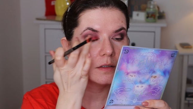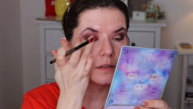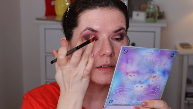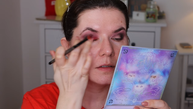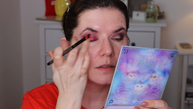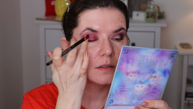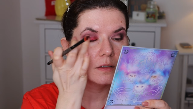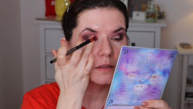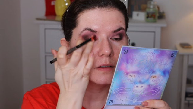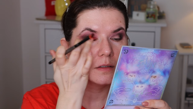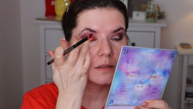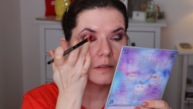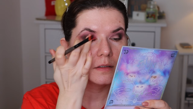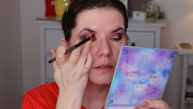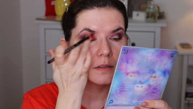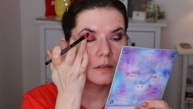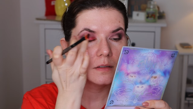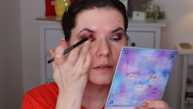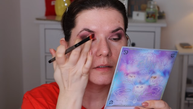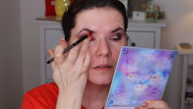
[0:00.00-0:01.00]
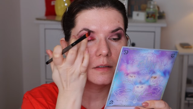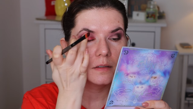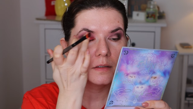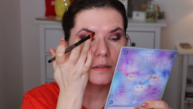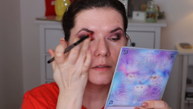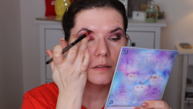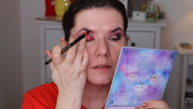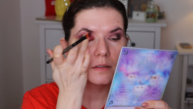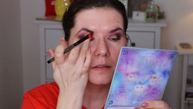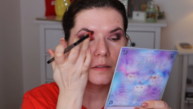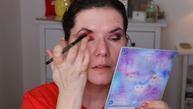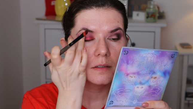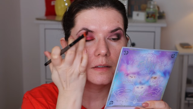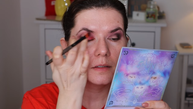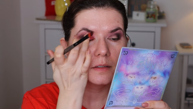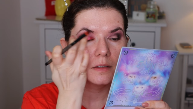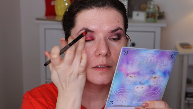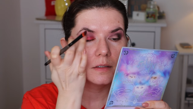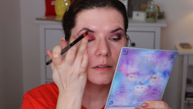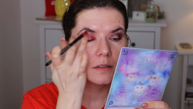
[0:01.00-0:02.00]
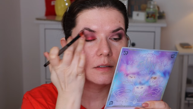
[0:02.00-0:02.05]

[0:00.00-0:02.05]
Nothing is said.